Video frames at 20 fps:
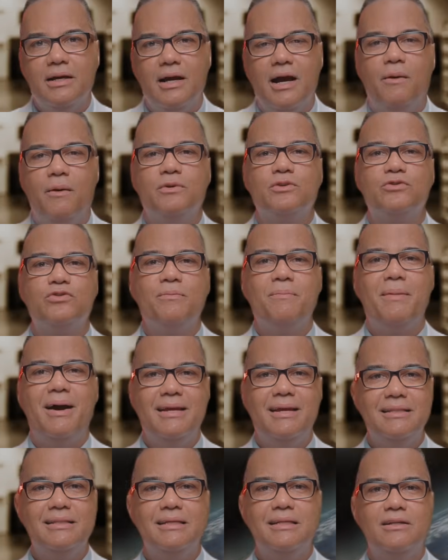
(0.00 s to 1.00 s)
I was
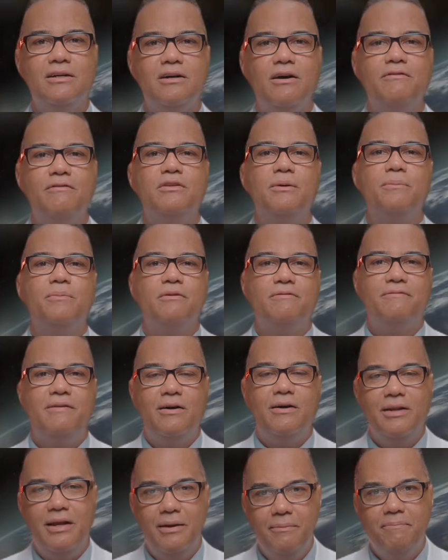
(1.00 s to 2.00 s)
reminded of the
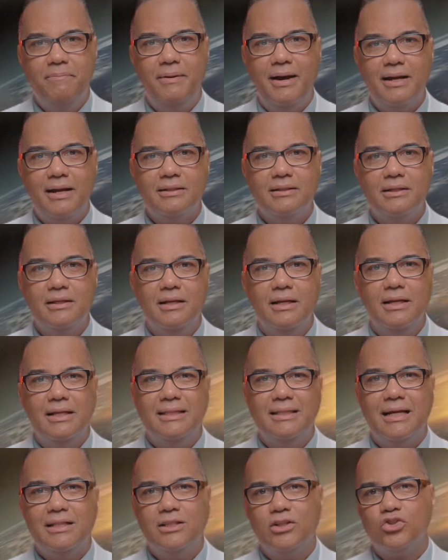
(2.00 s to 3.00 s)
profound impact
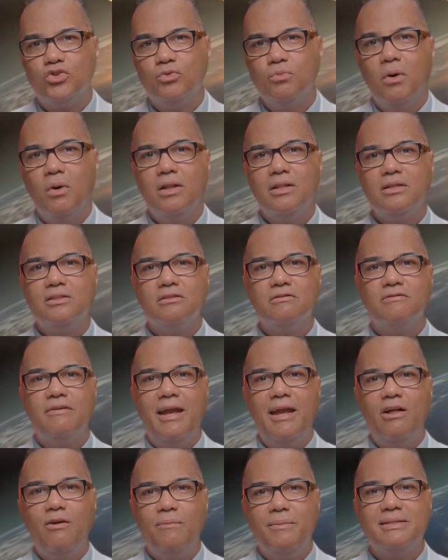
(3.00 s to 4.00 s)
that the smallest of
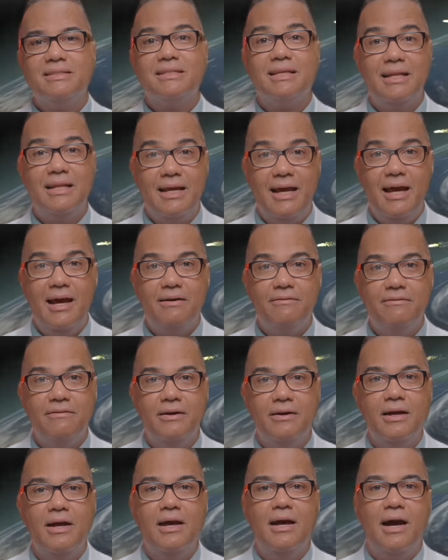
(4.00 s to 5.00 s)
ailments can have
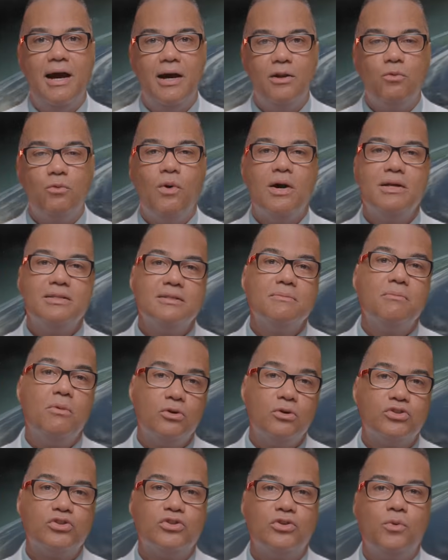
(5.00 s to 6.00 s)
on one's
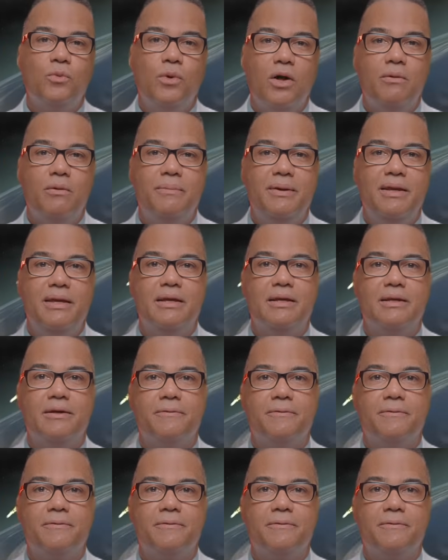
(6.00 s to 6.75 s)
emotional well-being.